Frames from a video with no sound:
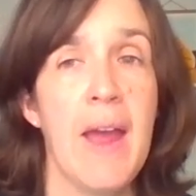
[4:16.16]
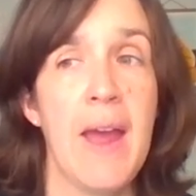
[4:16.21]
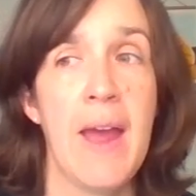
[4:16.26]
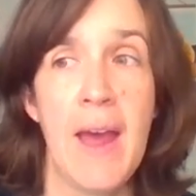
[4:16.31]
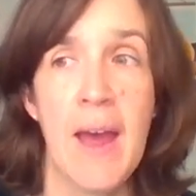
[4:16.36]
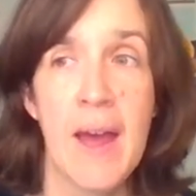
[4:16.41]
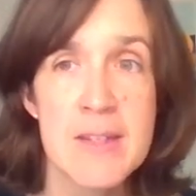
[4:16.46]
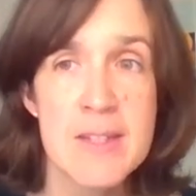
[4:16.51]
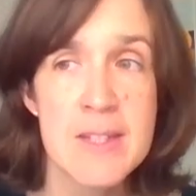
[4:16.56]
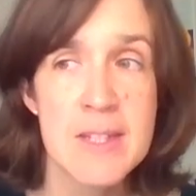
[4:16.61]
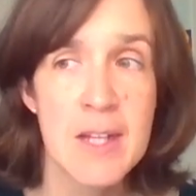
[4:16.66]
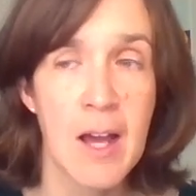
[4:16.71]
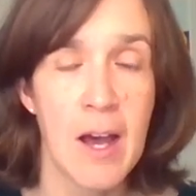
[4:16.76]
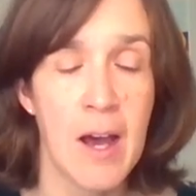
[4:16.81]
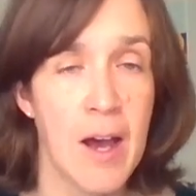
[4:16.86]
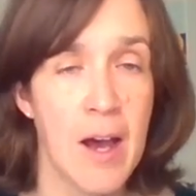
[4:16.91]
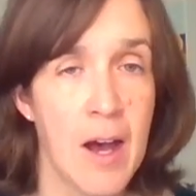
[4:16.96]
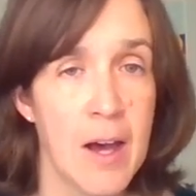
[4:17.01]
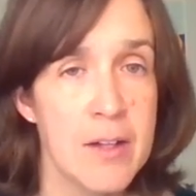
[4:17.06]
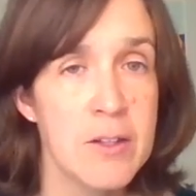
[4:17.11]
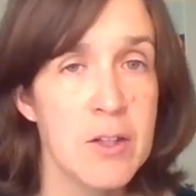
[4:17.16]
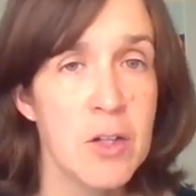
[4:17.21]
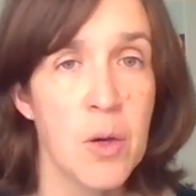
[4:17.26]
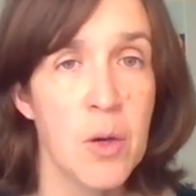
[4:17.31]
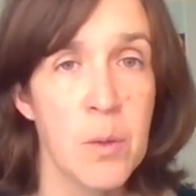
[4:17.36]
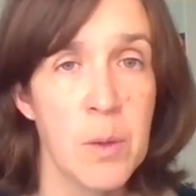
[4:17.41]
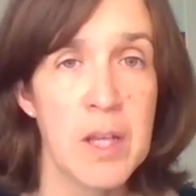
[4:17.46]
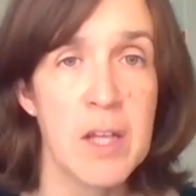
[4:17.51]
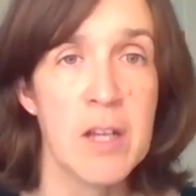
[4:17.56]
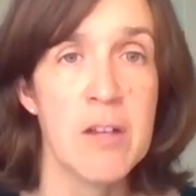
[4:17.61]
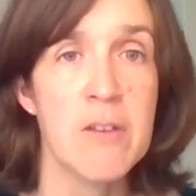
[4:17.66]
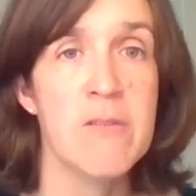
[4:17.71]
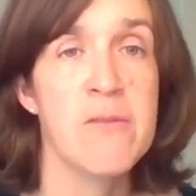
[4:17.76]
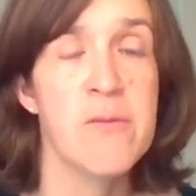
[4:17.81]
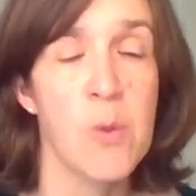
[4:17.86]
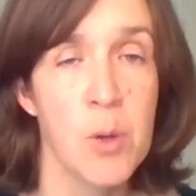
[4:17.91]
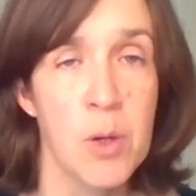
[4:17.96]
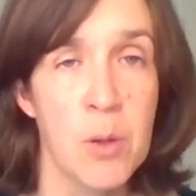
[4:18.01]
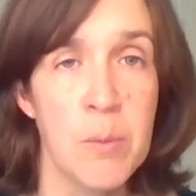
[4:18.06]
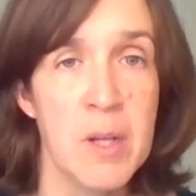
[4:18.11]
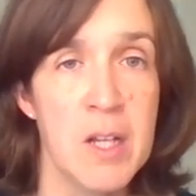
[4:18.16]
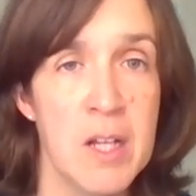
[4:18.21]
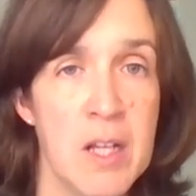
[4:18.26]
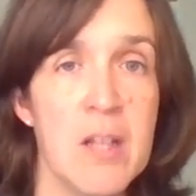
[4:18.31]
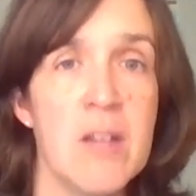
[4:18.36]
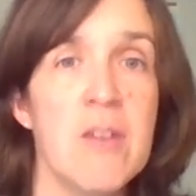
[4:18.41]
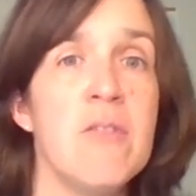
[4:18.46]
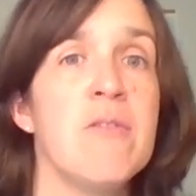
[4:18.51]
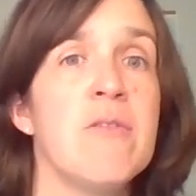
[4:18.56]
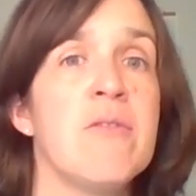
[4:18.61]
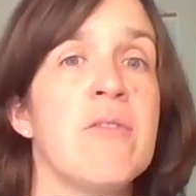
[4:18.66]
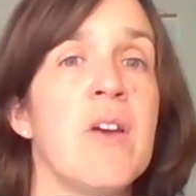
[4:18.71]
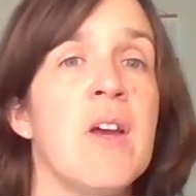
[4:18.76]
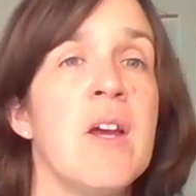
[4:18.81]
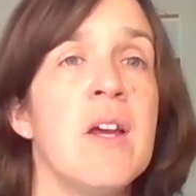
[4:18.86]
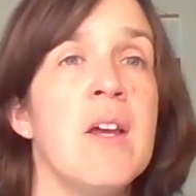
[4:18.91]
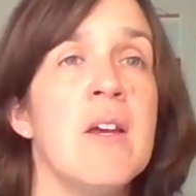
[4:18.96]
as an ongoing formative,